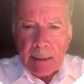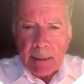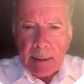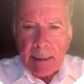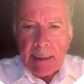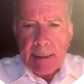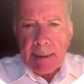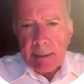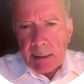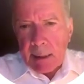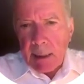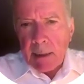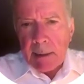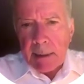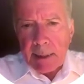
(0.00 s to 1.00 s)
this
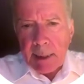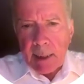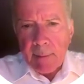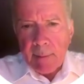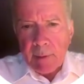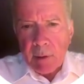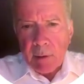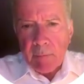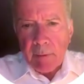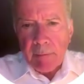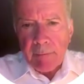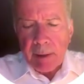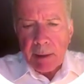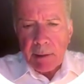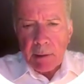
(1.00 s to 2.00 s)
concept of
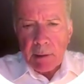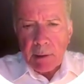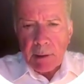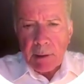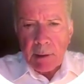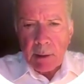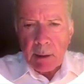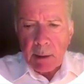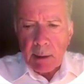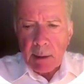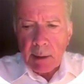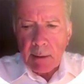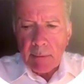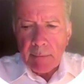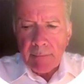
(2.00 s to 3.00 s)
infectious
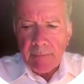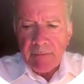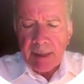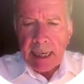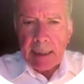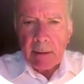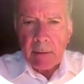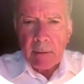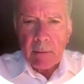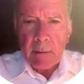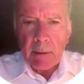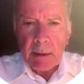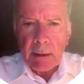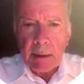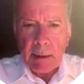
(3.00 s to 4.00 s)

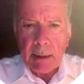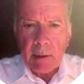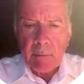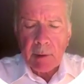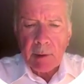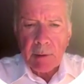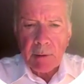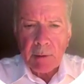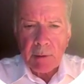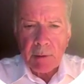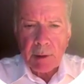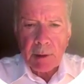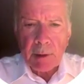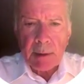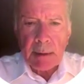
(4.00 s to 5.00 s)
factor in
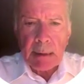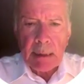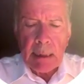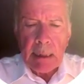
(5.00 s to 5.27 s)
endometriosis.